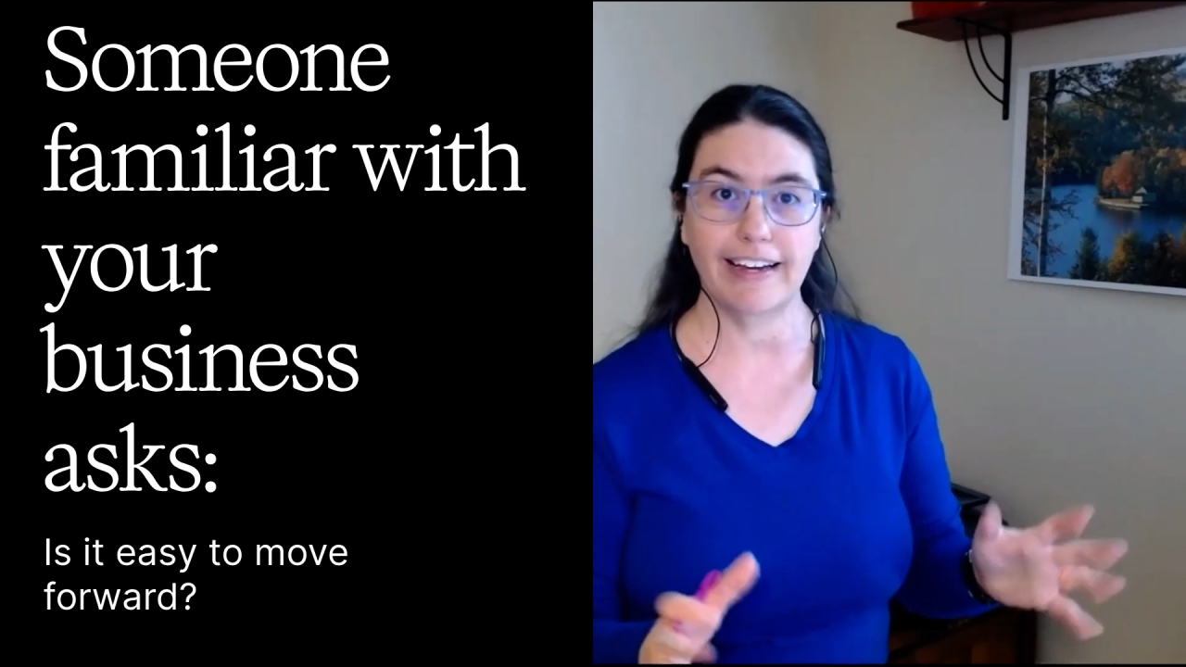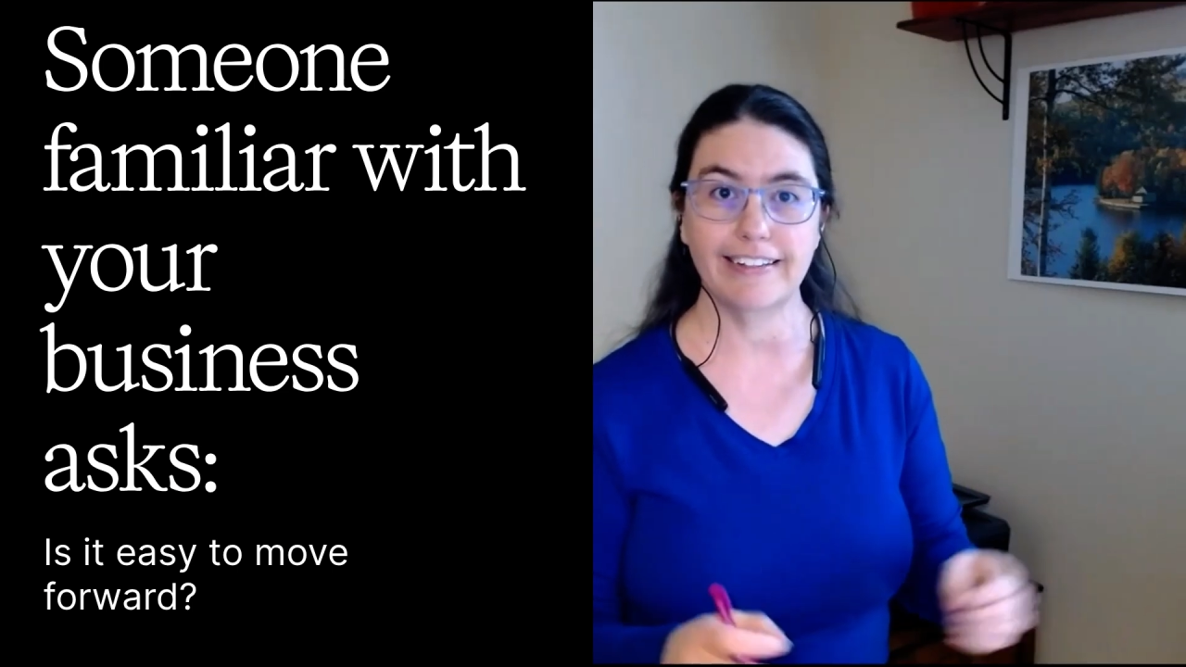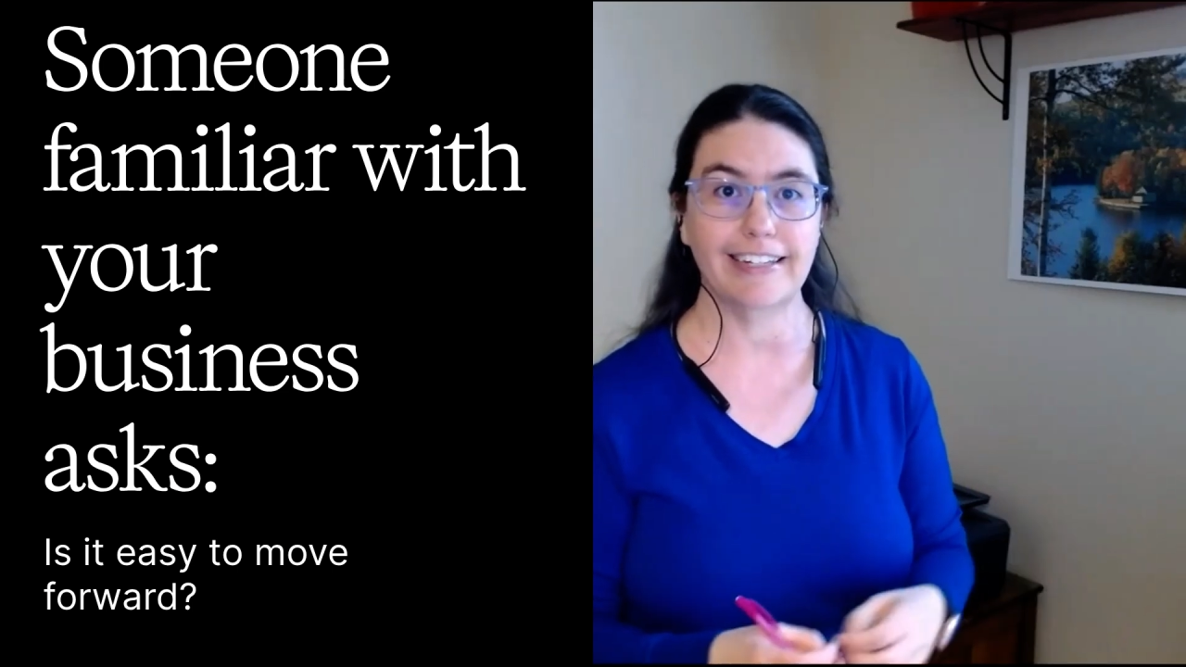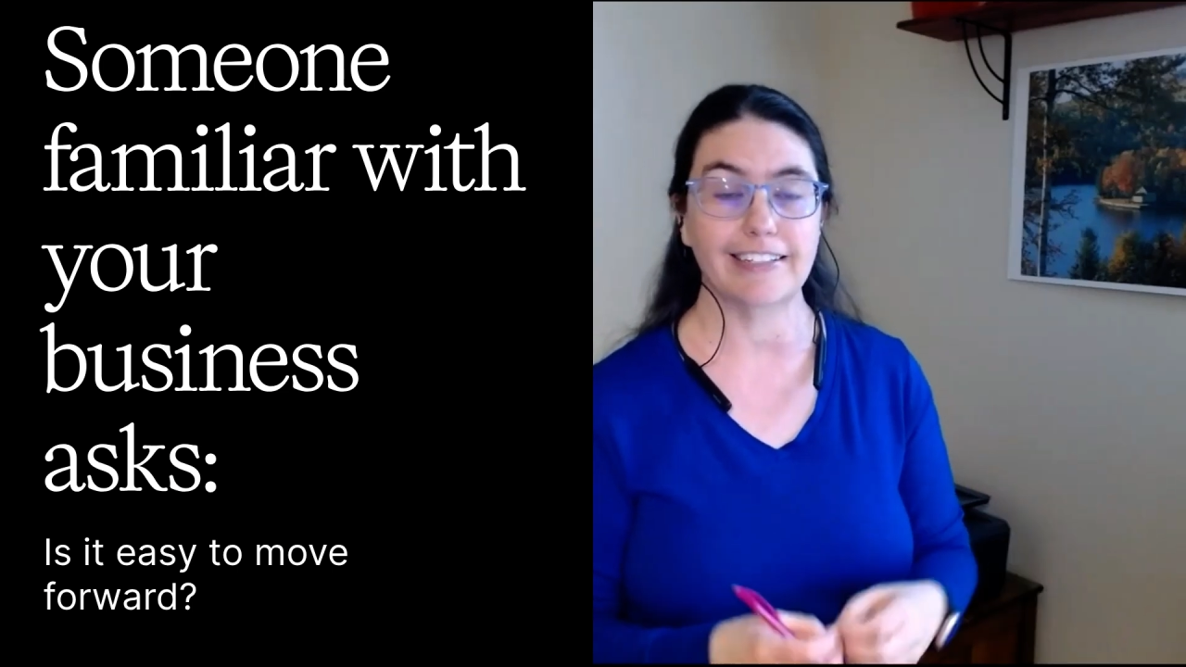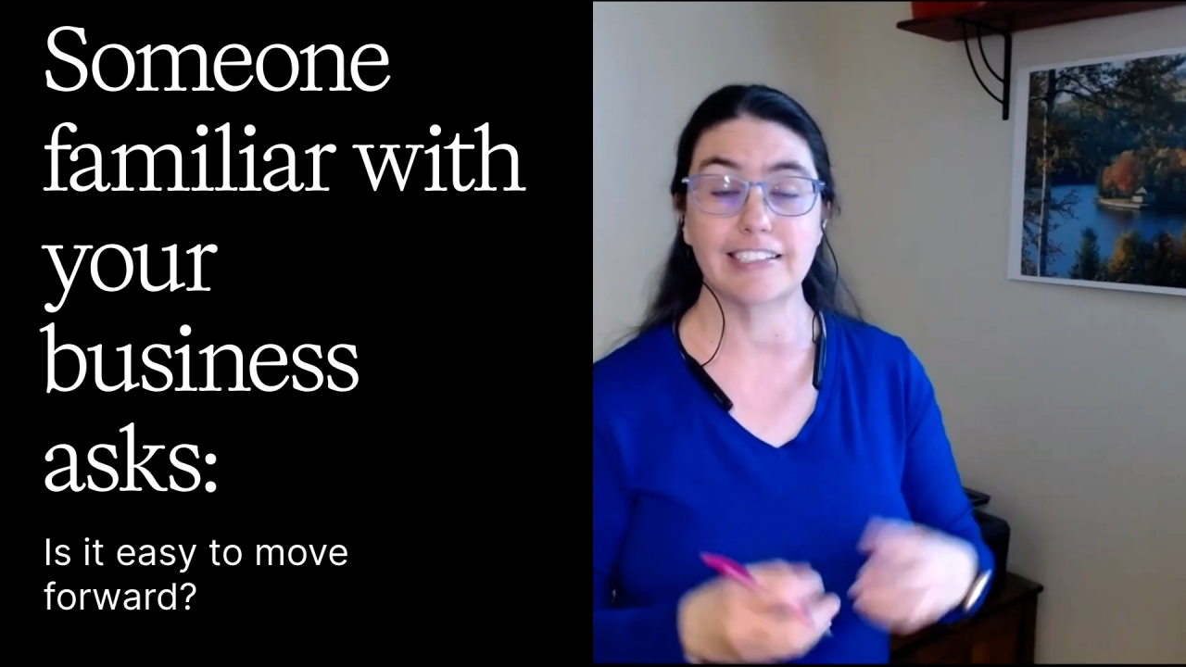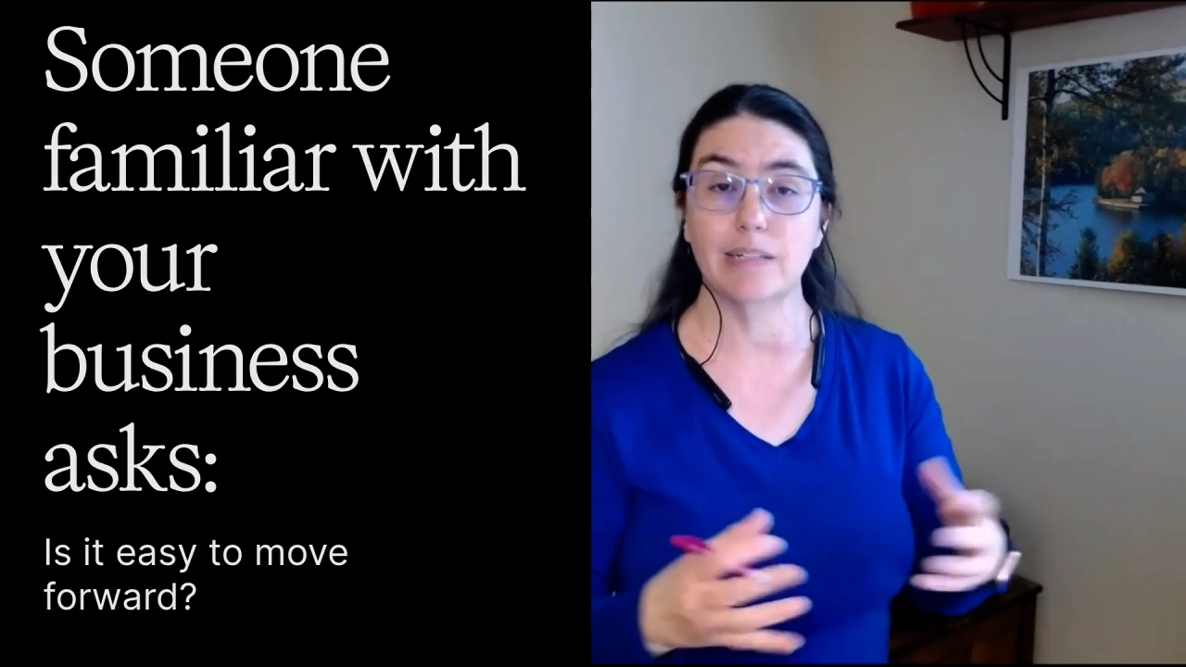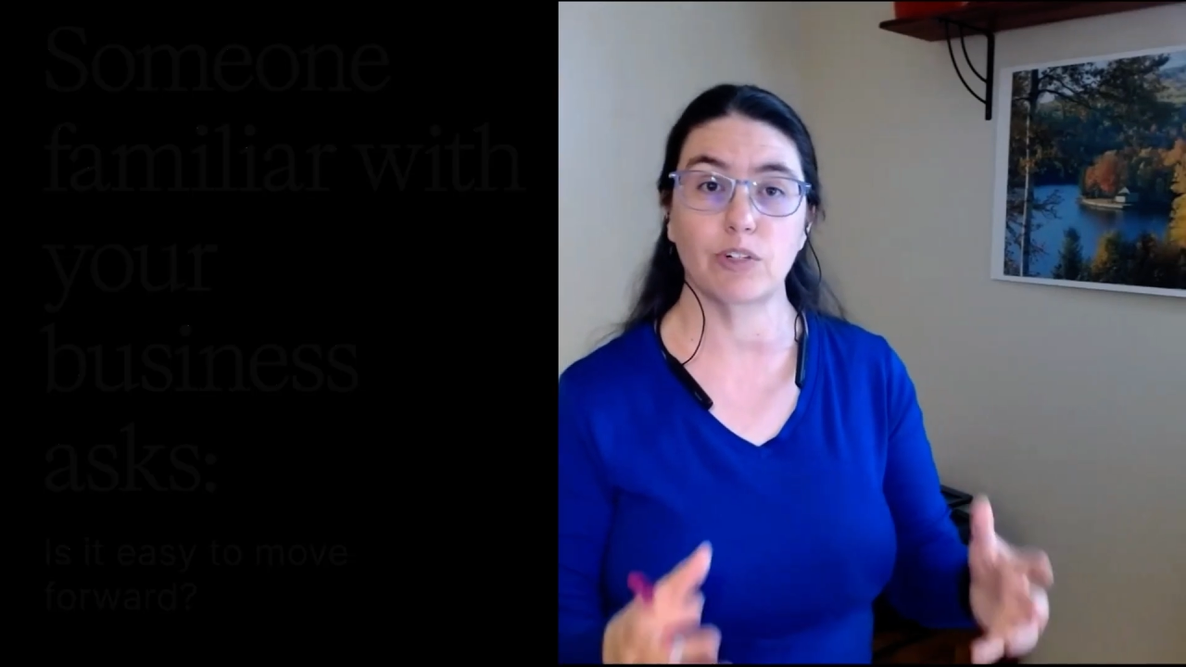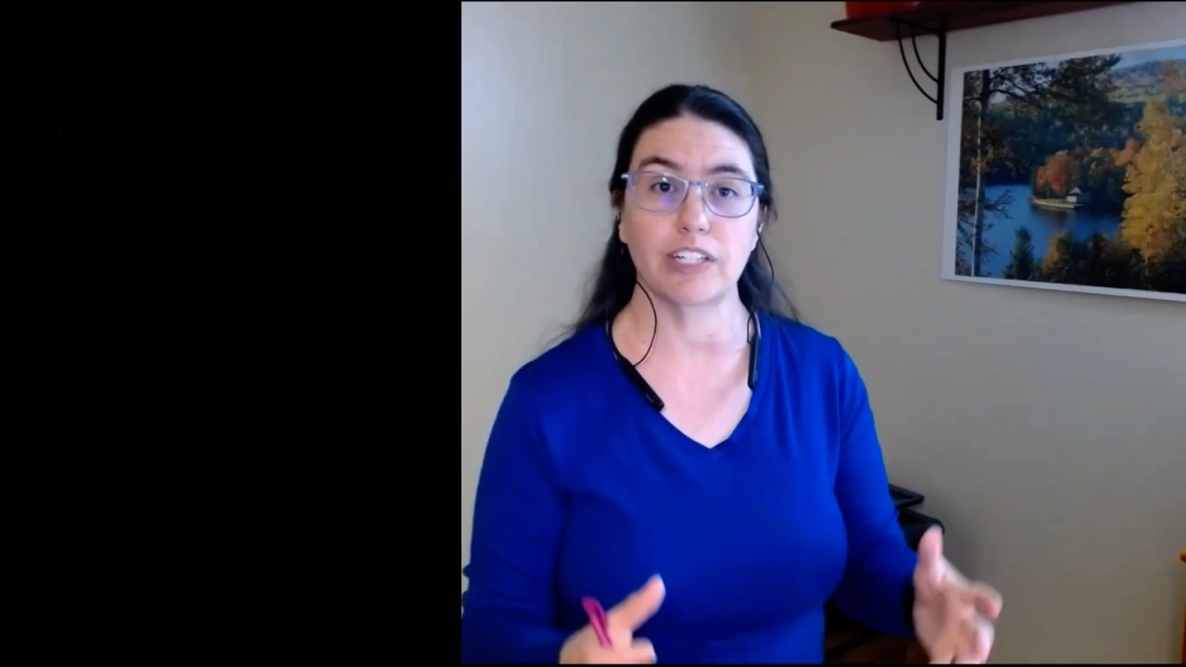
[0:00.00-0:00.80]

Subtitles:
that gets